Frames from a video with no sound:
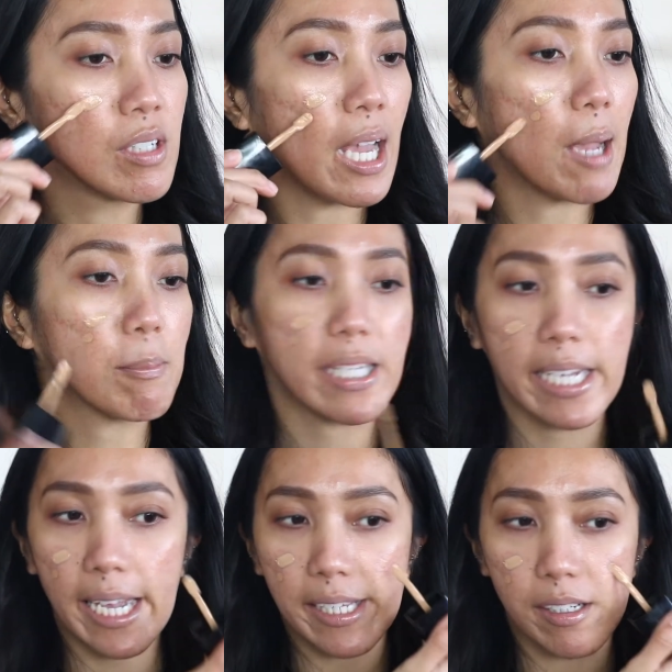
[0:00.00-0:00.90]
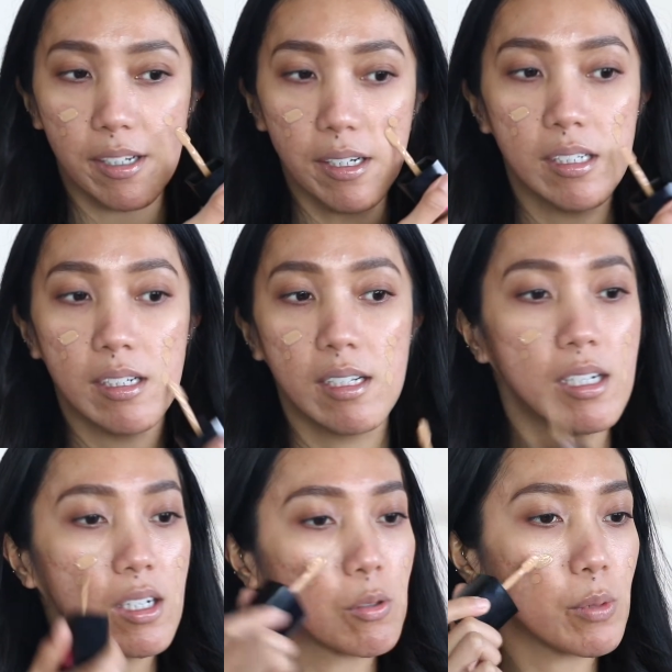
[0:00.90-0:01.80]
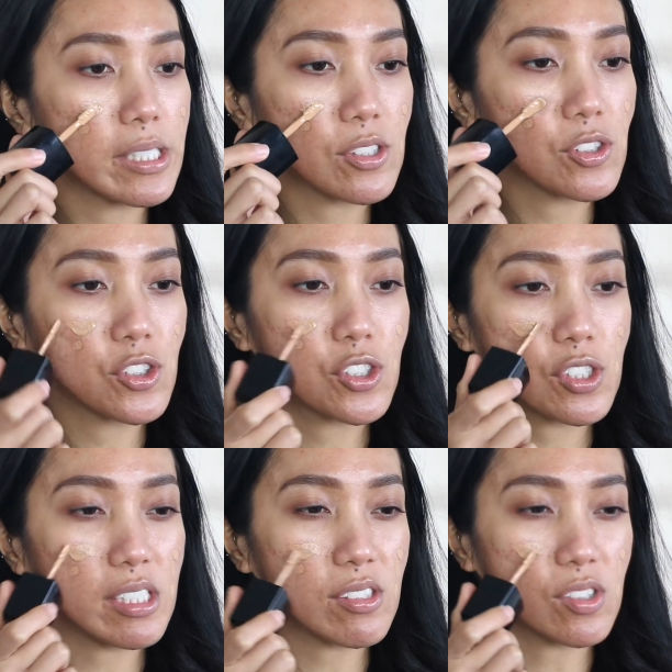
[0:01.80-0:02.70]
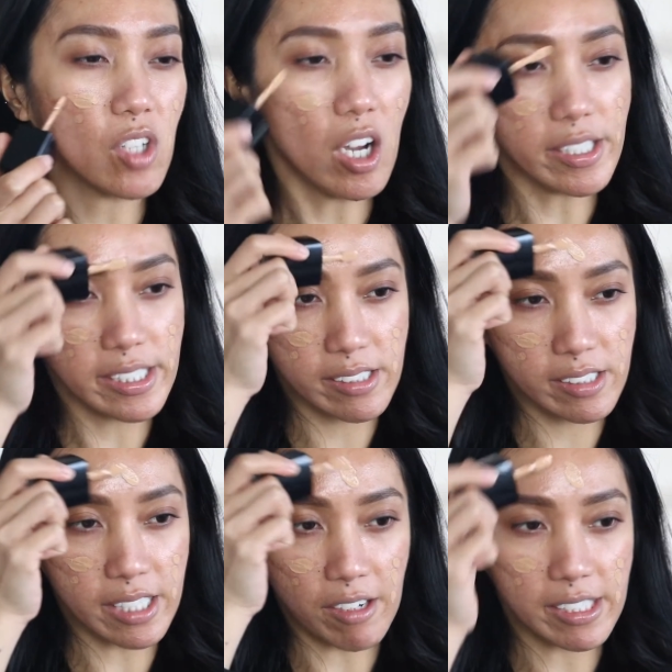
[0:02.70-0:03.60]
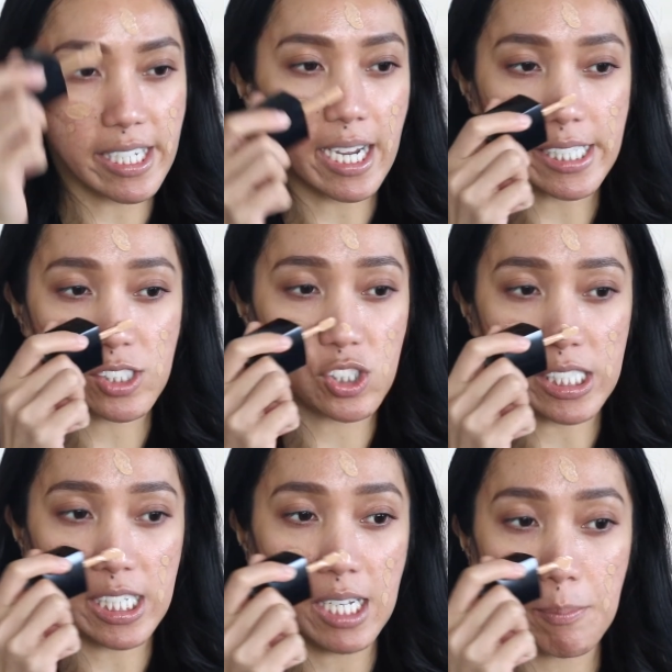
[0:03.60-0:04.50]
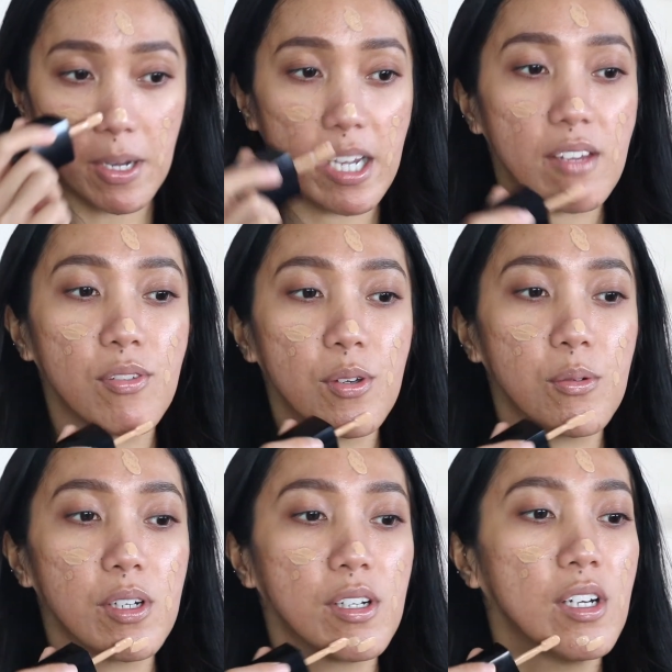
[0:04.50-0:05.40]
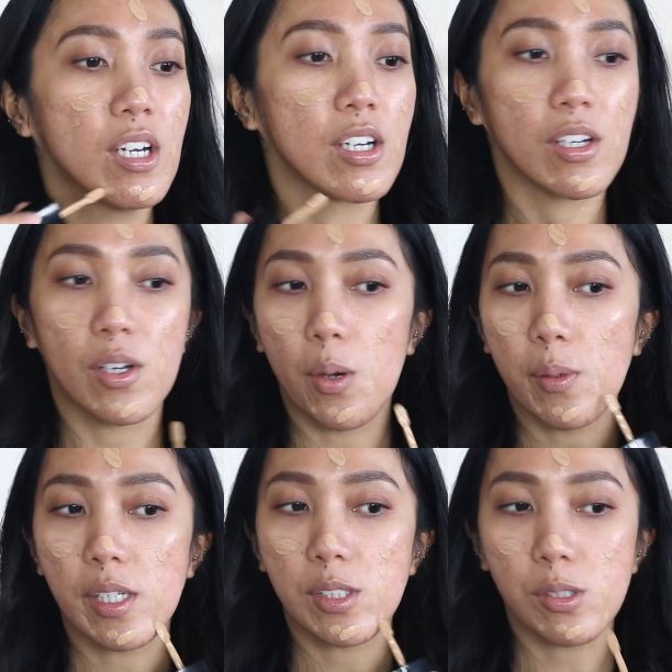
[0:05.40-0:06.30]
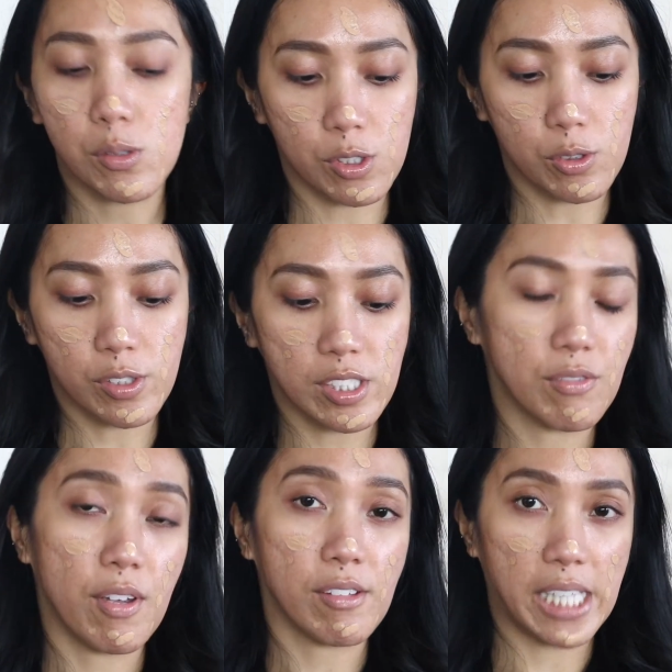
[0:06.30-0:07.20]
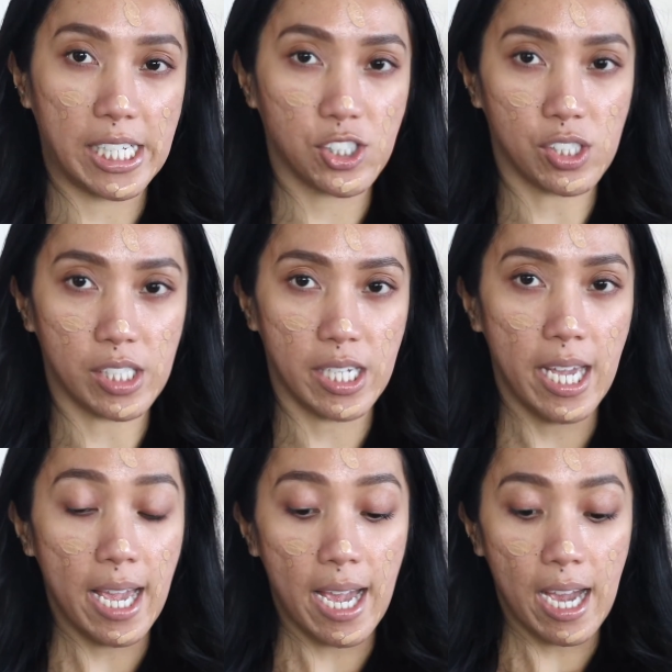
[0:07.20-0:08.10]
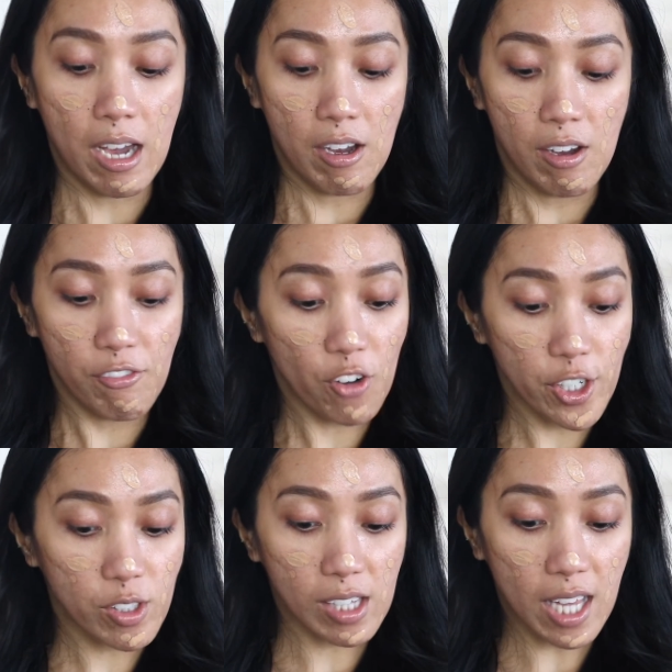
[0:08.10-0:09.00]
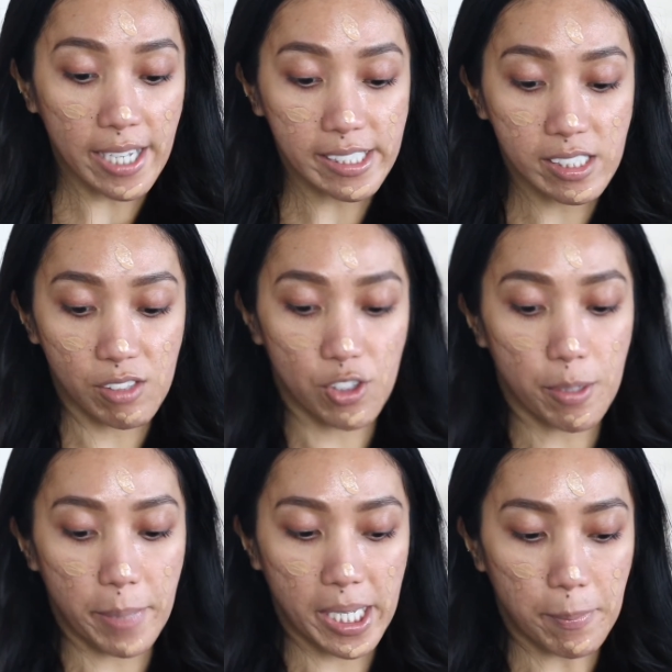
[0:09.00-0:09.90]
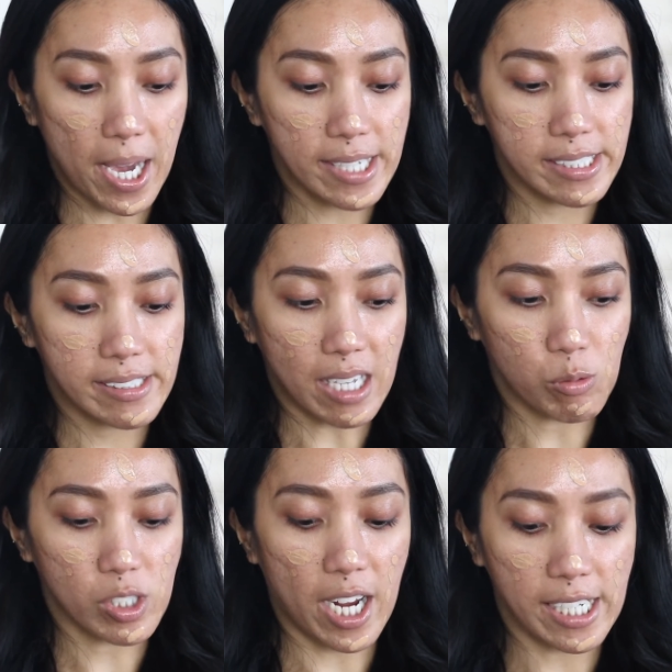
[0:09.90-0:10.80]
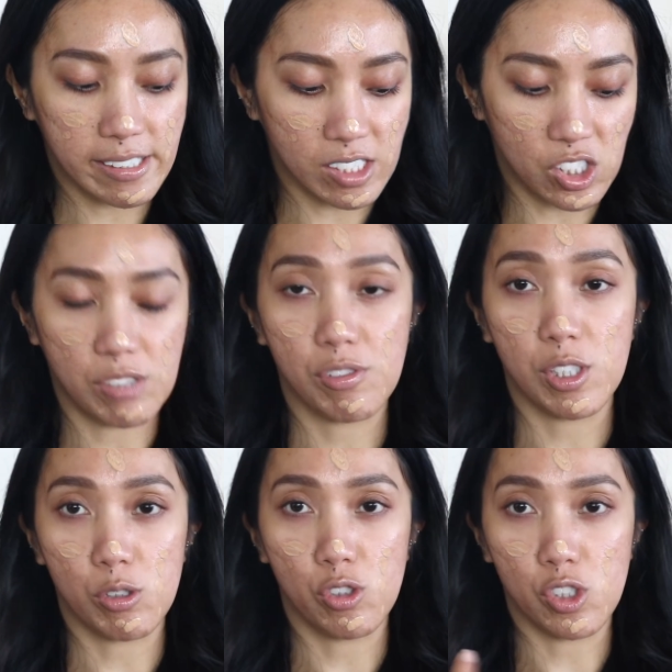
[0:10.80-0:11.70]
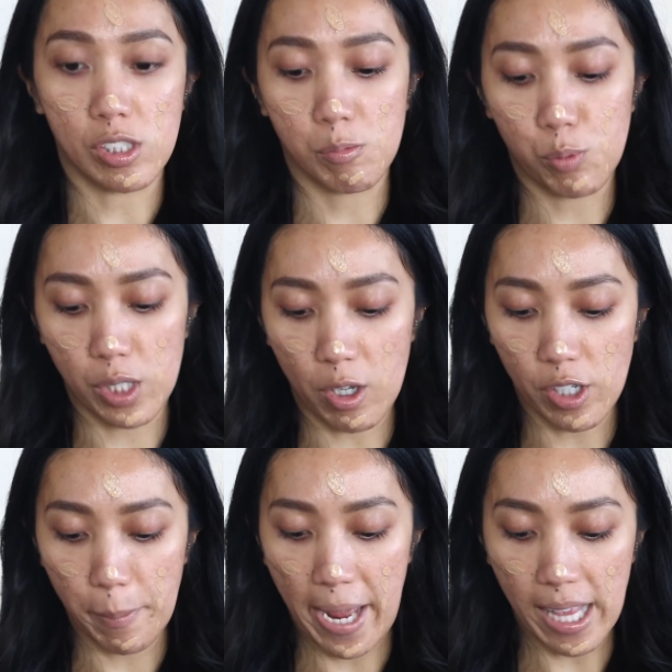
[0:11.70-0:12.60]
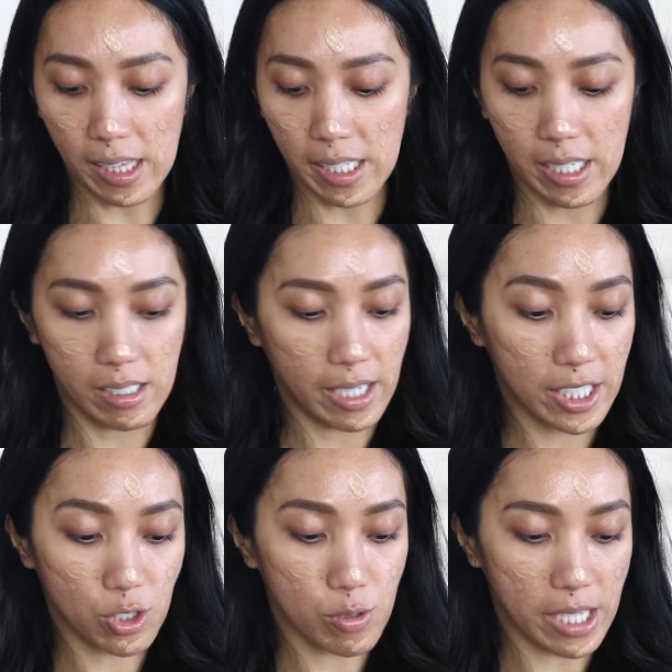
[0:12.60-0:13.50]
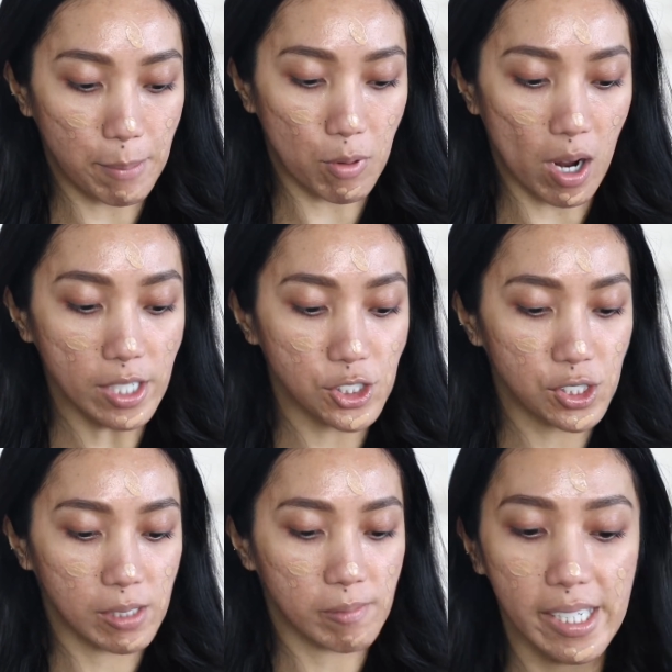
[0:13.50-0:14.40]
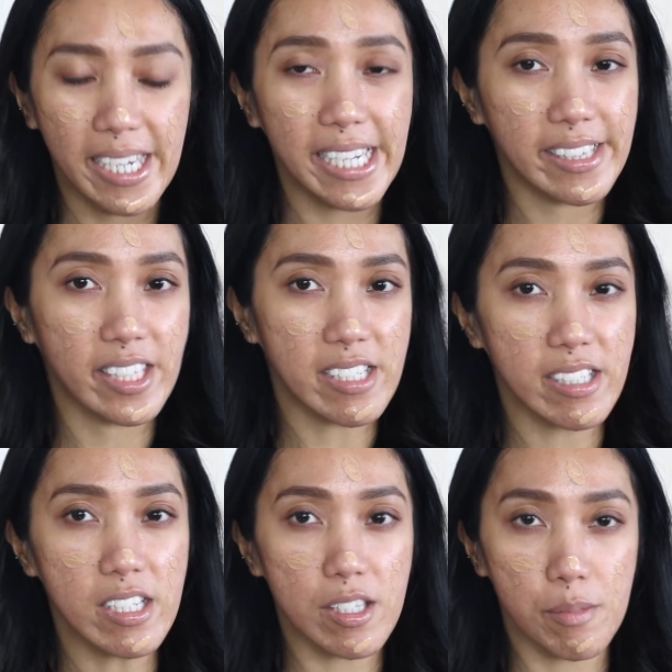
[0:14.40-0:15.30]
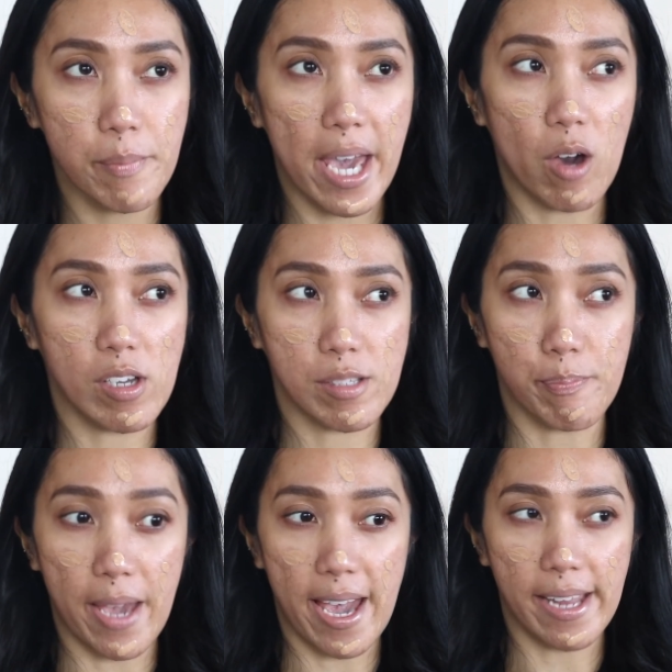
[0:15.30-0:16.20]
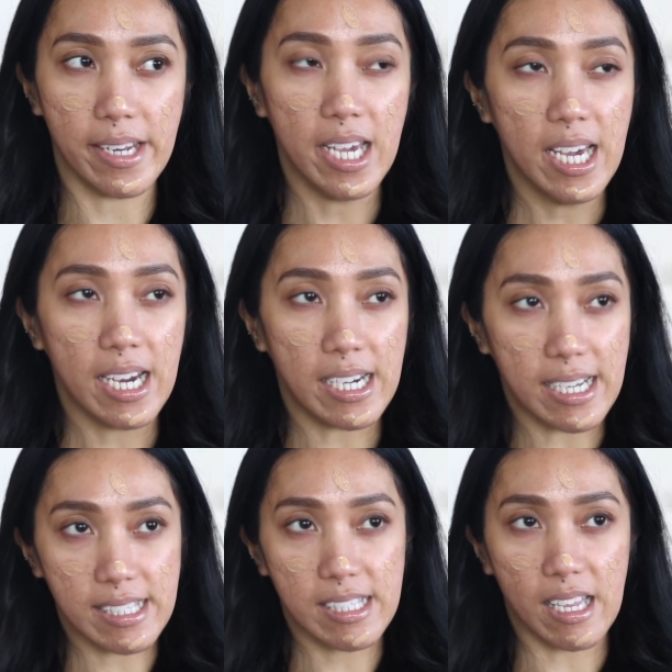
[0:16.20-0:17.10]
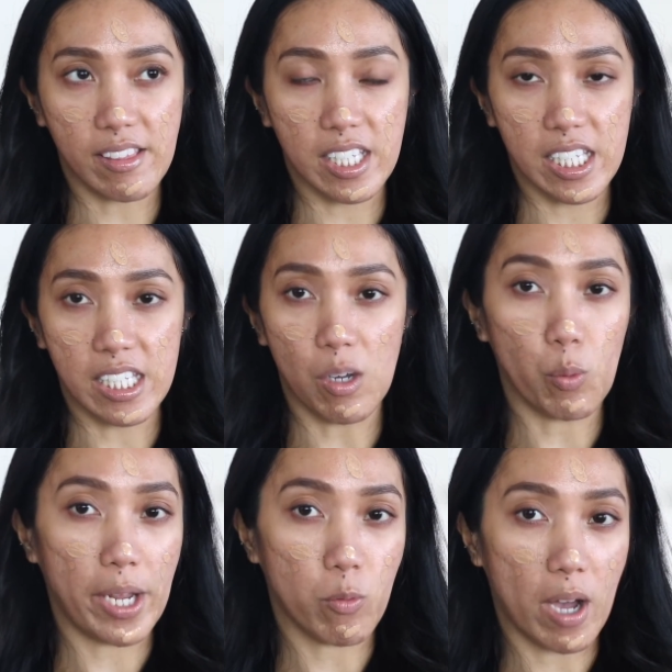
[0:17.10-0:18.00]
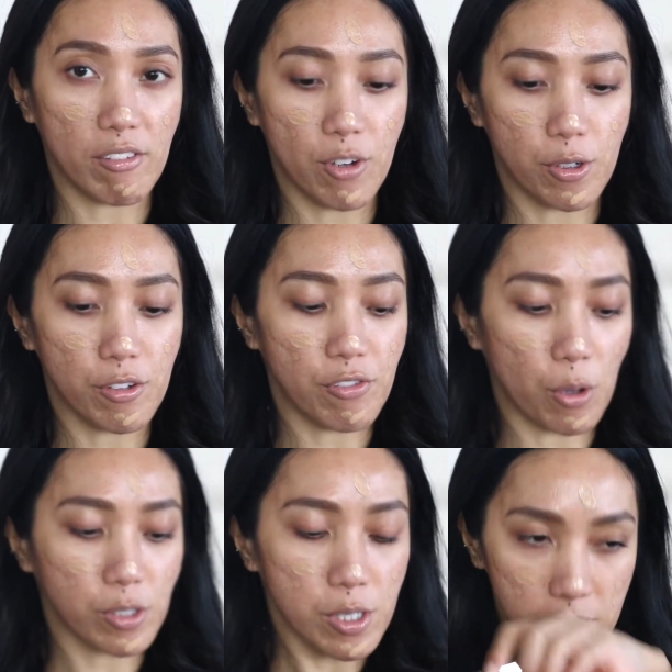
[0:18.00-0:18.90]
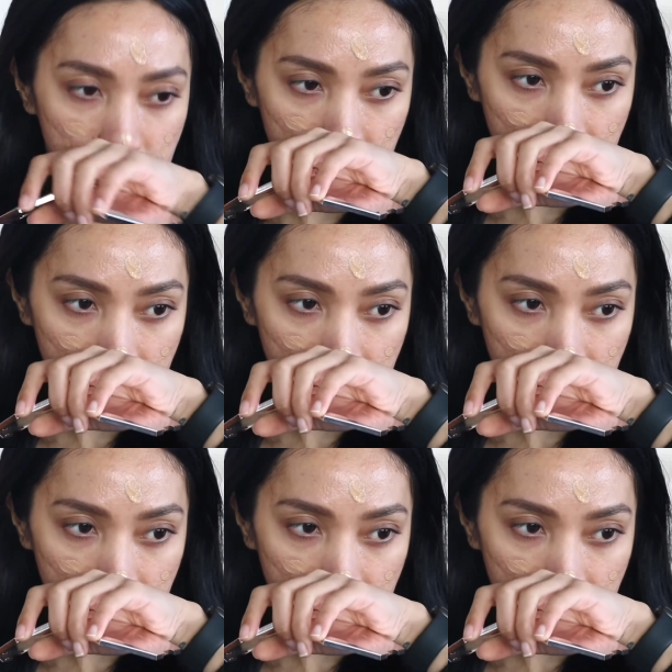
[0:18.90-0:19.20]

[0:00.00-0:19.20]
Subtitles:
applicator, which is not necessarily hygienic, but if you were going to use this foundation for your clients, if you're a makeup artist, I would highly suggest for you to just put it on a palette and use a brush. It doesn't smell as bad as the Wet n Wild Photo Focus.